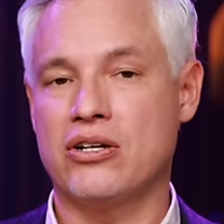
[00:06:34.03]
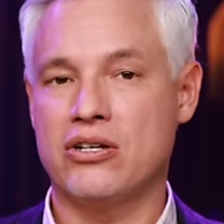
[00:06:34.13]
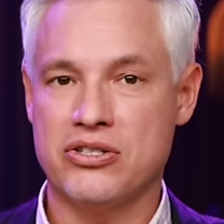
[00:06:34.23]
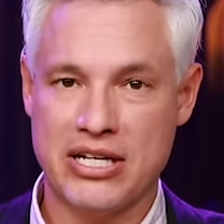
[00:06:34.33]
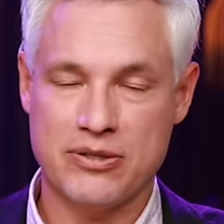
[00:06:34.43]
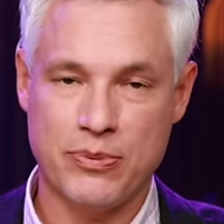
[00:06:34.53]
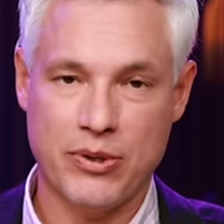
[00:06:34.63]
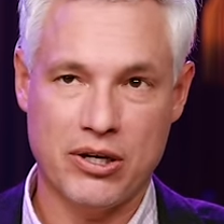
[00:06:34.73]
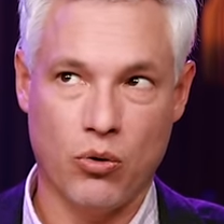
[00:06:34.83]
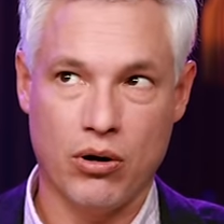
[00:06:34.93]
sync speed
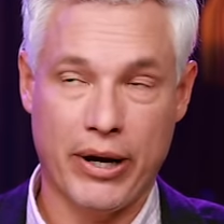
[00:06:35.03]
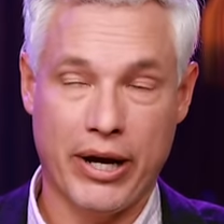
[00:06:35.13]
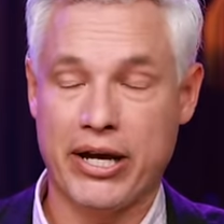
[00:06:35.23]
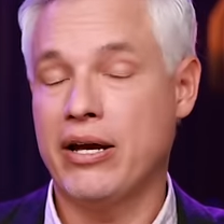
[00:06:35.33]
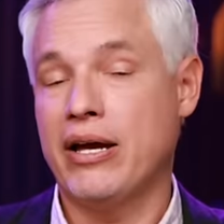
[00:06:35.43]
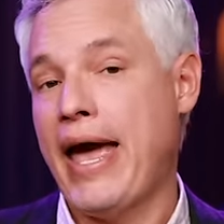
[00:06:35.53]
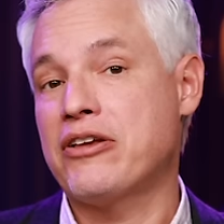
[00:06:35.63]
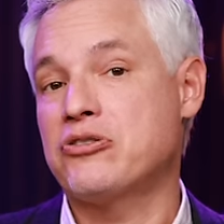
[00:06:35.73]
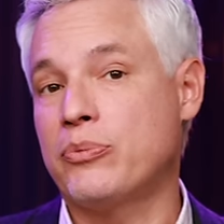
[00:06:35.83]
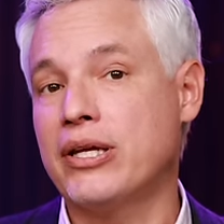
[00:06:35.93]
or my
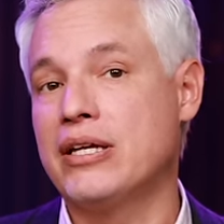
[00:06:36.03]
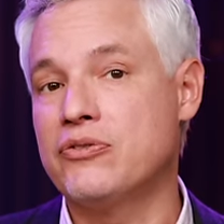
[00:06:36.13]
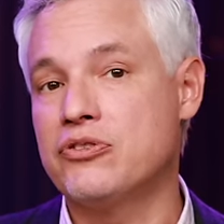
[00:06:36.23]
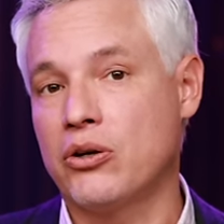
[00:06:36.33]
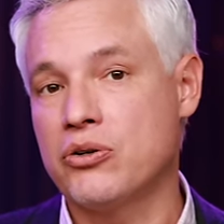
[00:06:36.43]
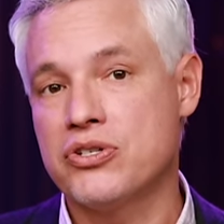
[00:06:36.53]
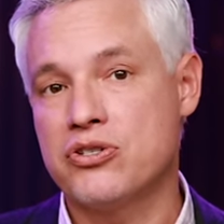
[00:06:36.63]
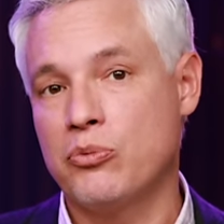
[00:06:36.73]
Hasselblad leaf shutter system,